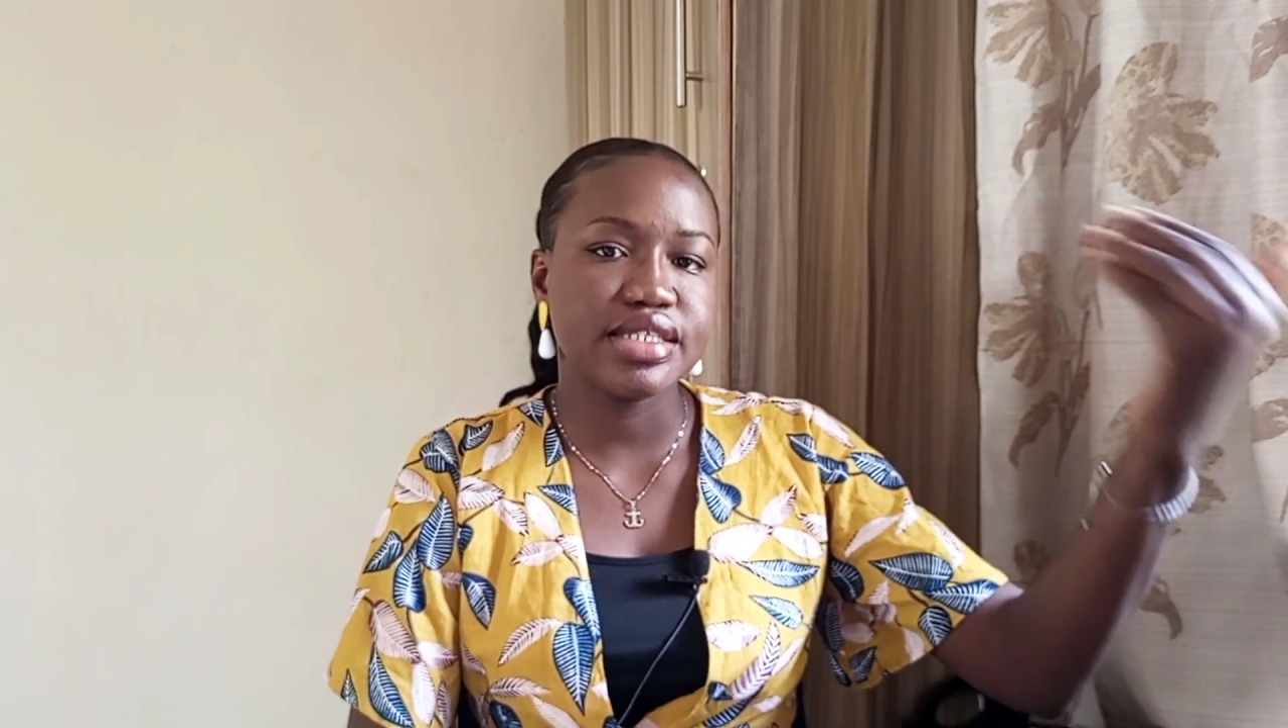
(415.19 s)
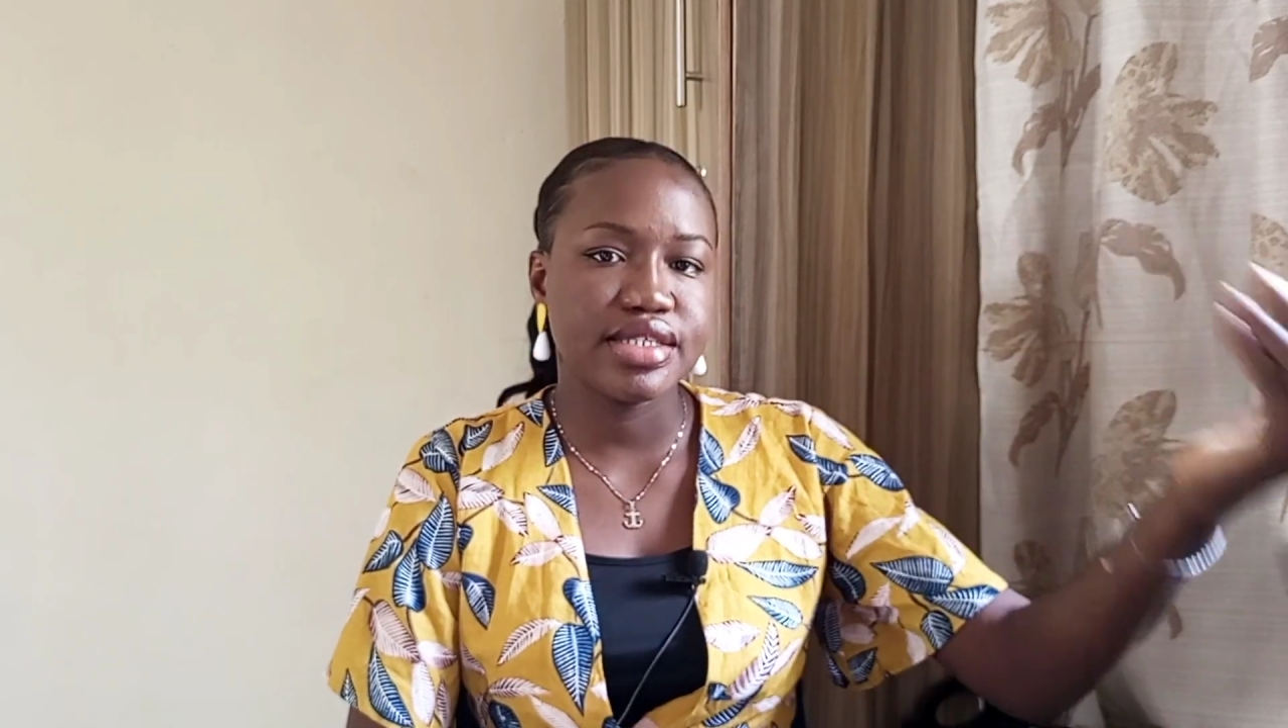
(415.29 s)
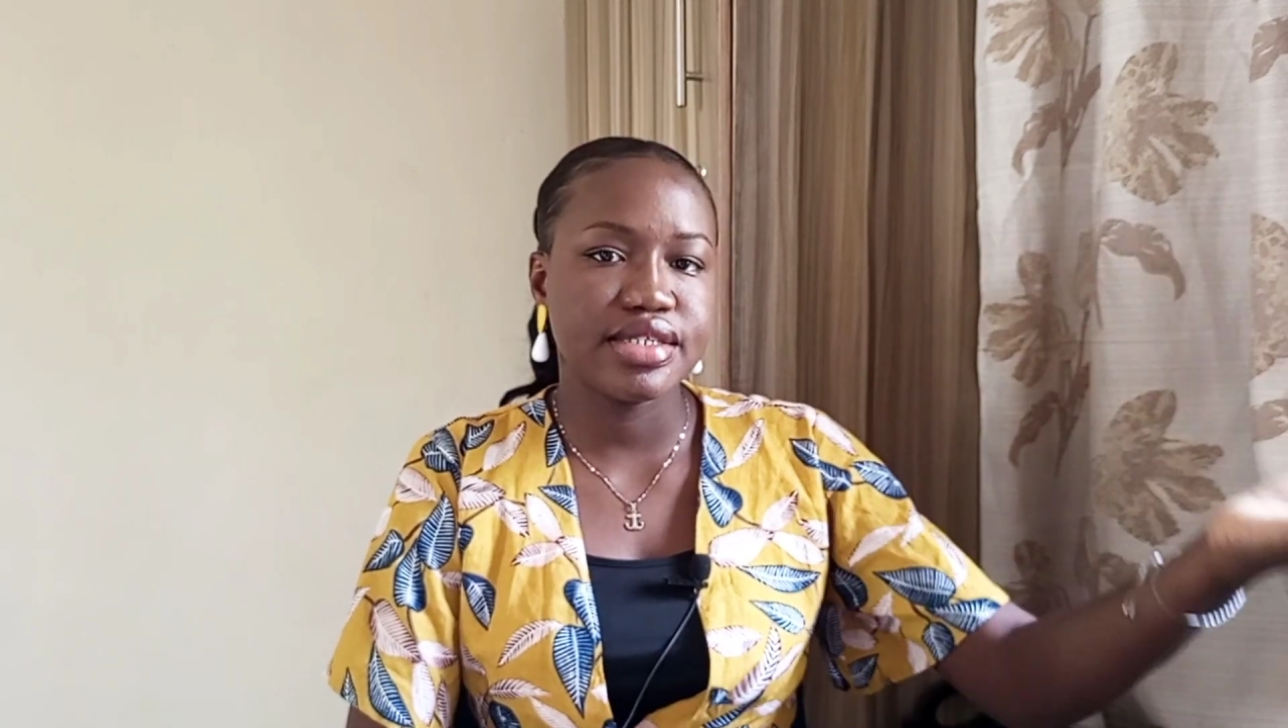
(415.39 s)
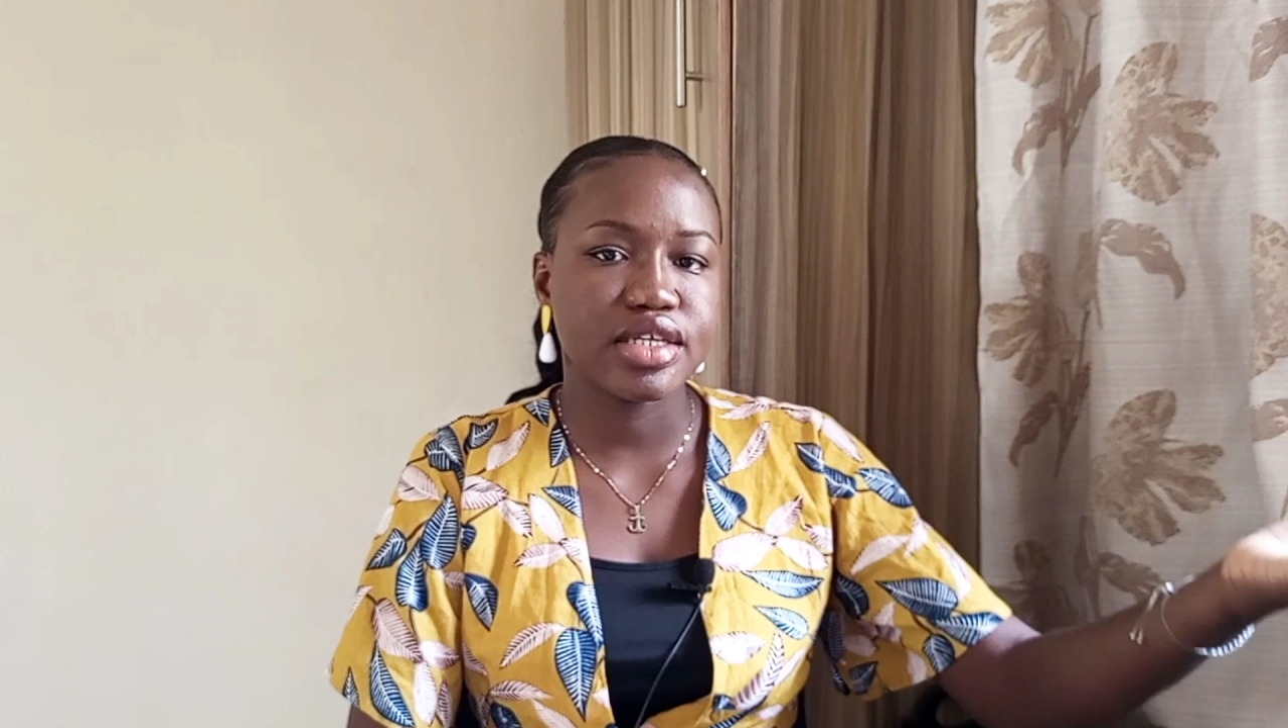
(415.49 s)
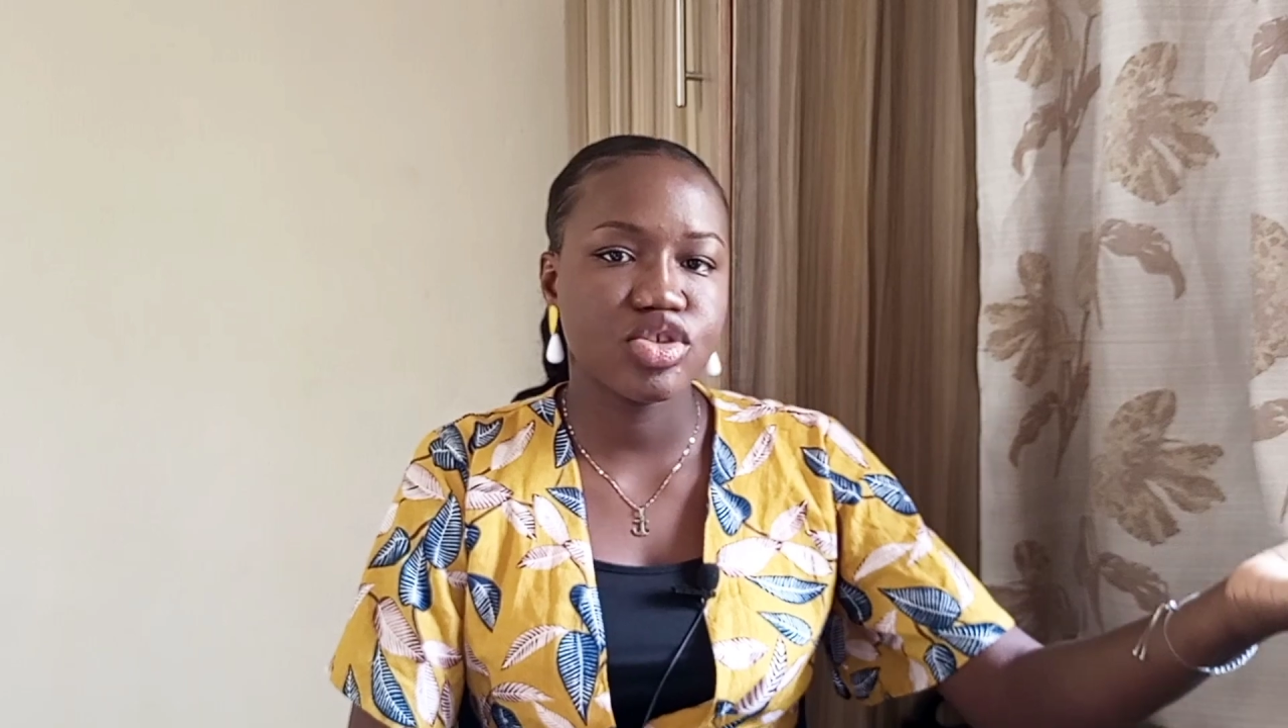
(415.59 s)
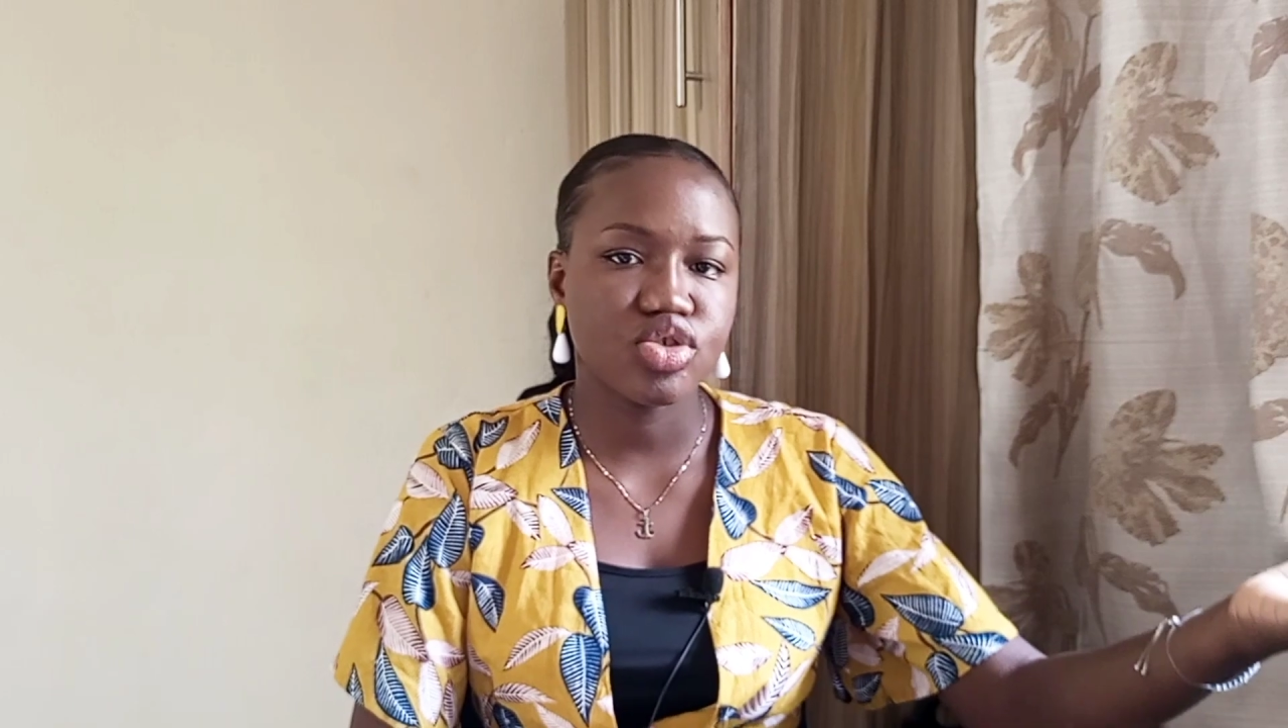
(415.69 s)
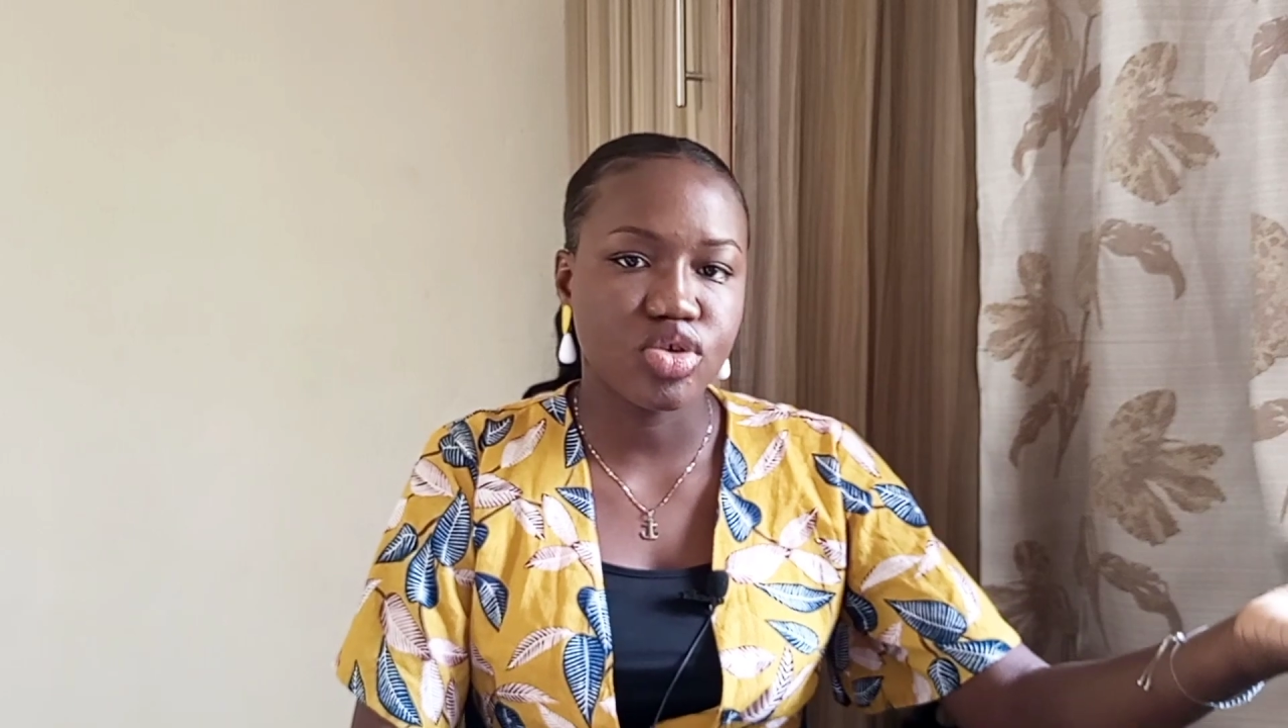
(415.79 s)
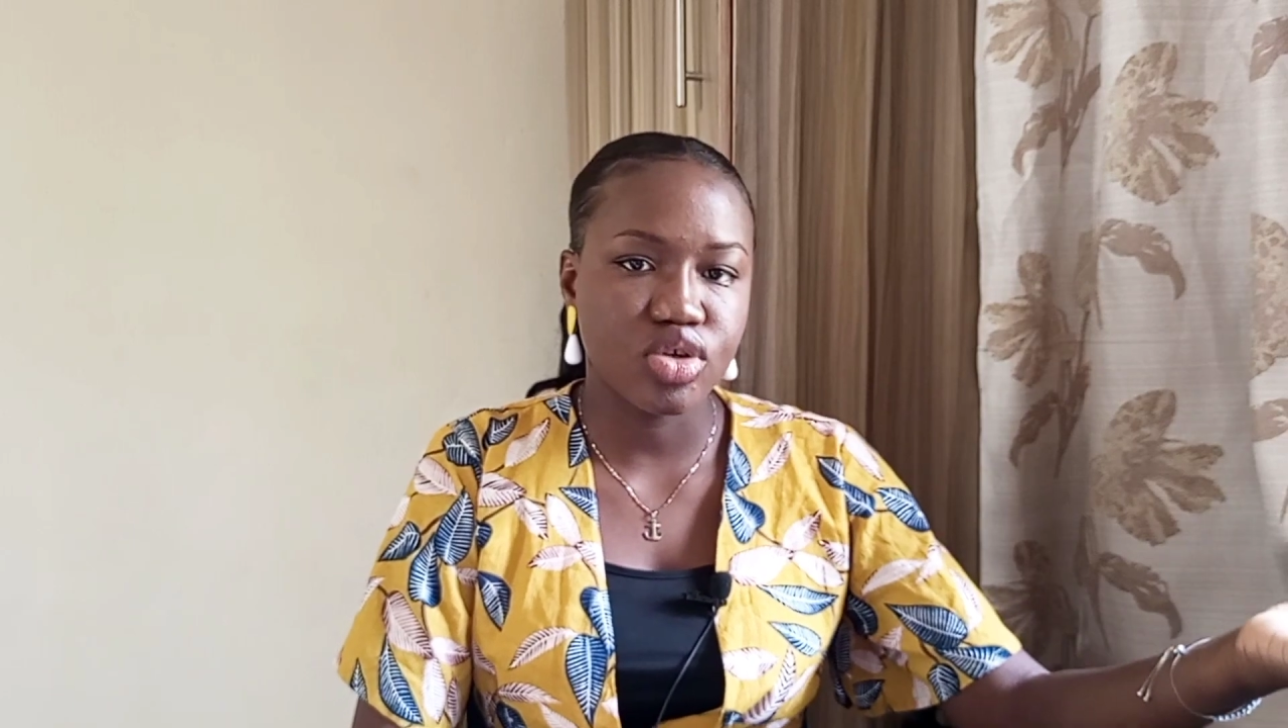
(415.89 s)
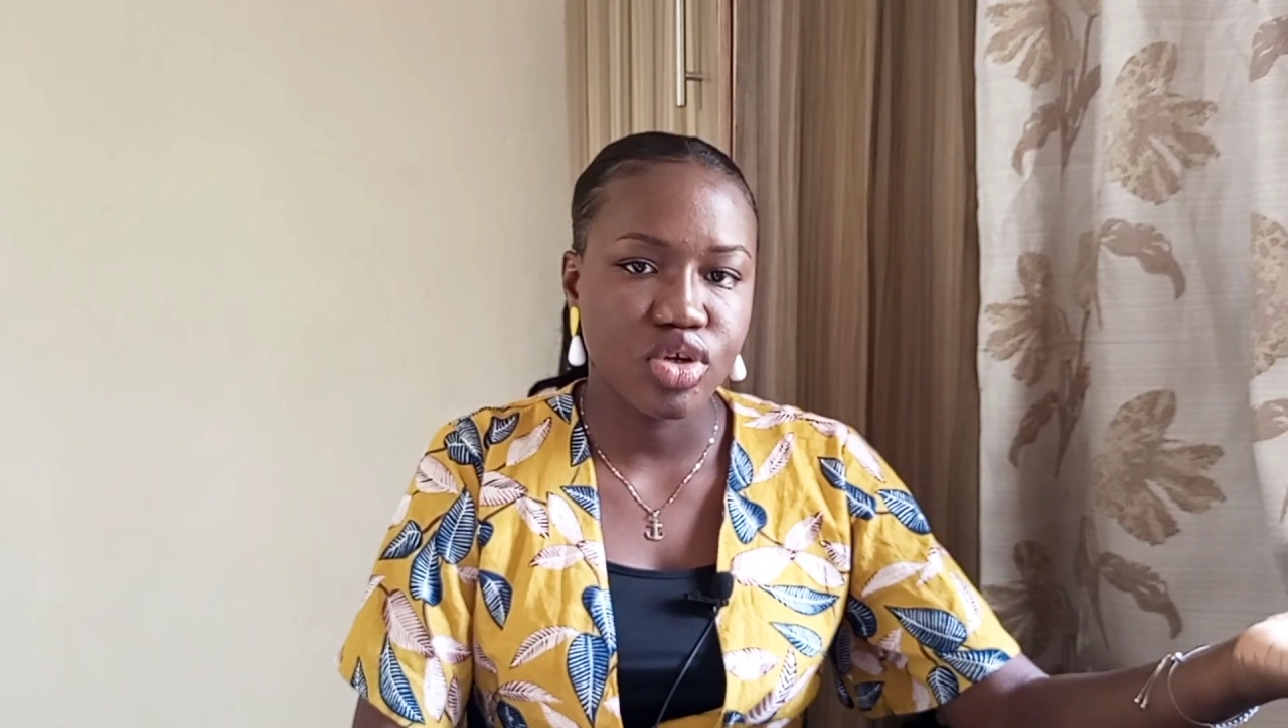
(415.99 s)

this section,